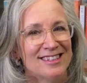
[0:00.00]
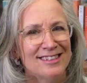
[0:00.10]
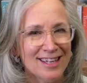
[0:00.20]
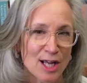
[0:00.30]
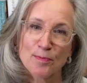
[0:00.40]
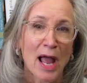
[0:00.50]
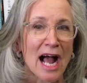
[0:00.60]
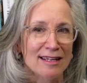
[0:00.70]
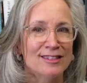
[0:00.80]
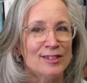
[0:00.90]
Not
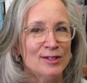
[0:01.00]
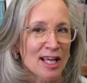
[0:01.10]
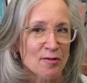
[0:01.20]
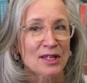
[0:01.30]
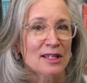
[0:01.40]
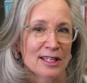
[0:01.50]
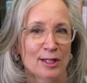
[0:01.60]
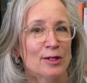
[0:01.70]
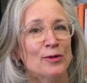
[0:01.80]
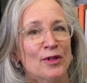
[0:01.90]
bad, so definitely
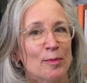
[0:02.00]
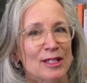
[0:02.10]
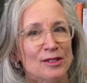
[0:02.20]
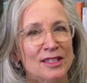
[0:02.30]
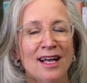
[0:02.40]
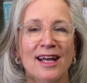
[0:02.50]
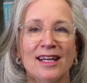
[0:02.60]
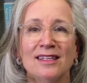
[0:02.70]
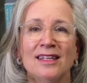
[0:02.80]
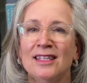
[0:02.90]
include them in your
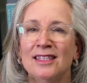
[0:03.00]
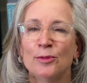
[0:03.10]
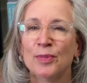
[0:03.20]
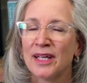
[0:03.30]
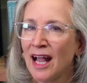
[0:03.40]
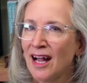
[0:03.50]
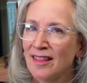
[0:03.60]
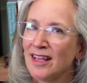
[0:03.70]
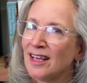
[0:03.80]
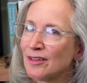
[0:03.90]
diet, but add
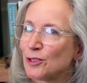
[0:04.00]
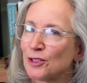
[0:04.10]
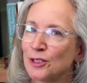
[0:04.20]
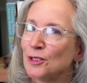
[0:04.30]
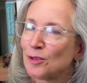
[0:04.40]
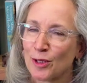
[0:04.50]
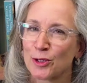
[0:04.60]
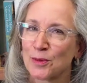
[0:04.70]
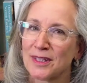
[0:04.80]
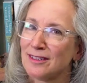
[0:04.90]
the others to your
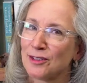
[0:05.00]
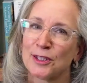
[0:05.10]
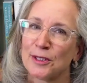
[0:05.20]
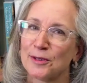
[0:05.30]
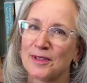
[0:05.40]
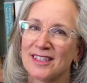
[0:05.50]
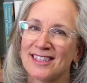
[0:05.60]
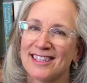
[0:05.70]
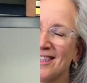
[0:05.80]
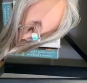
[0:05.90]
grocery list too.
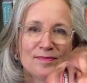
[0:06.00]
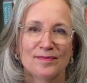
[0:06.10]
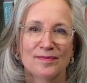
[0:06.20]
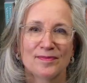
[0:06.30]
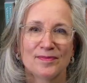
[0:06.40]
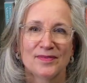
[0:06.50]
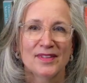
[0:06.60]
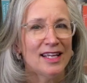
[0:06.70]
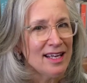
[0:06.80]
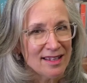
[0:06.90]

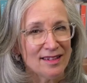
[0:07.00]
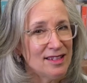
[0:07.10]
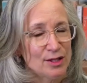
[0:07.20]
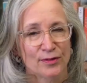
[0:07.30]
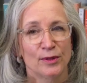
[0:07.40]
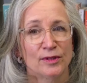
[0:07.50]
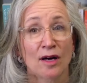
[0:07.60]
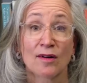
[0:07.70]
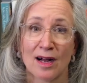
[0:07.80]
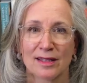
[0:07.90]
Eating these foods
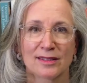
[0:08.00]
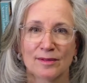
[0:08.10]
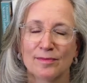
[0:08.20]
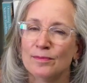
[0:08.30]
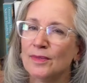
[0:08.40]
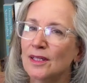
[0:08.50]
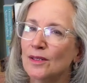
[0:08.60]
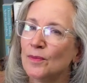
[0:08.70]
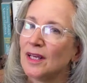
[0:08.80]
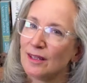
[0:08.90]
are awesome, but
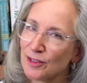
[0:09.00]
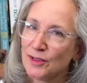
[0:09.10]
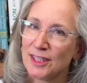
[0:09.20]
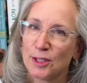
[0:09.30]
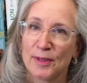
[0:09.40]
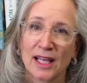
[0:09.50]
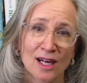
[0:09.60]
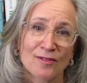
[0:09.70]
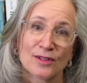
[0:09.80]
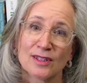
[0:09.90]
we also need to be
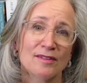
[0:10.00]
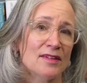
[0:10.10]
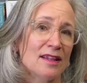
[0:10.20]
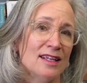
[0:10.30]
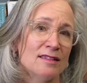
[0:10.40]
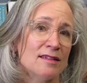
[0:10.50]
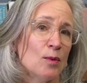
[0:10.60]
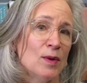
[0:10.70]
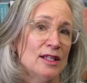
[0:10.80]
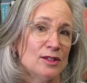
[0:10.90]
careful of the things that
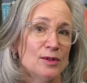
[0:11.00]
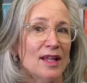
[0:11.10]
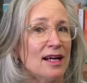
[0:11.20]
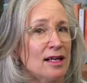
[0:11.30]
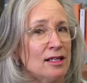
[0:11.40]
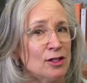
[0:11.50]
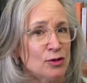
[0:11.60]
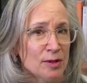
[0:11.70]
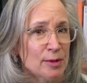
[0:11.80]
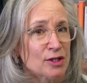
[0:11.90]
we do that can
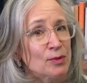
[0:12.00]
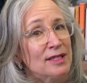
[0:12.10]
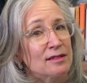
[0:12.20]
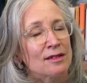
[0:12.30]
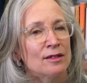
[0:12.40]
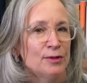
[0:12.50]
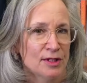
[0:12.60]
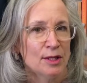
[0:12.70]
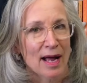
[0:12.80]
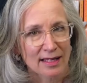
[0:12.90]
contribute to us
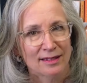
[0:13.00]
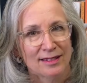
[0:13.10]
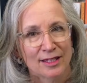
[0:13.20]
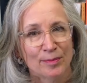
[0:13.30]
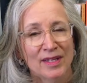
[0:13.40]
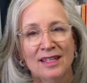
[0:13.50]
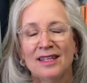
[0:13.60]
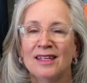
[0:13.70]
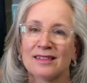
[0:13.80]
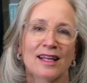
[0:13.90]
losing magnesium,
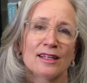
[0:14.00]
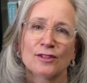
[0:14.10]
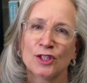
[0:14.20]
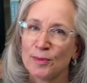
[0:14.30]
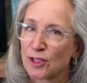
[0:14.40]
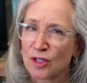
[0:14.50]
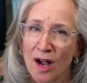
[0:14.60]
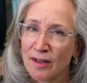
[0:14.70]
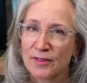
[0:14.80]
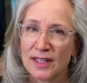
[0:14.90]
like too much
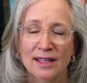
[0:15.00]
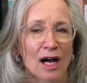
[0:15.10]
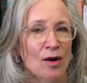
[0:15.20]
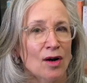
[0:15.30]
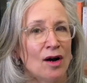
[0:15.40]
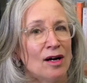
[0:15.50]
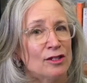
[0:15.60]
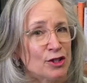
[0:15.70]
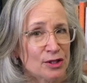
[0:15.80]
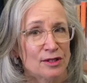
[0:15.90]
coffee, alcohol,
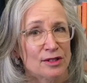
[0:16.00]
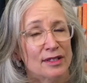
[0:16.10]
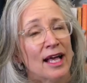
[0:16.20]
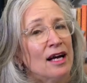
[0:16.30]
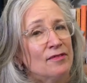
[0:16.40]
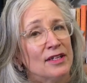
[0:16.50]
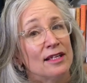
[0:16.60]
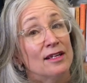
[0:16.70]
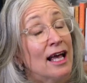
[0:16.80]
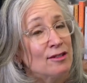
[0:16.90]
sugar,
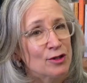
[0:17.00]
caffeine, and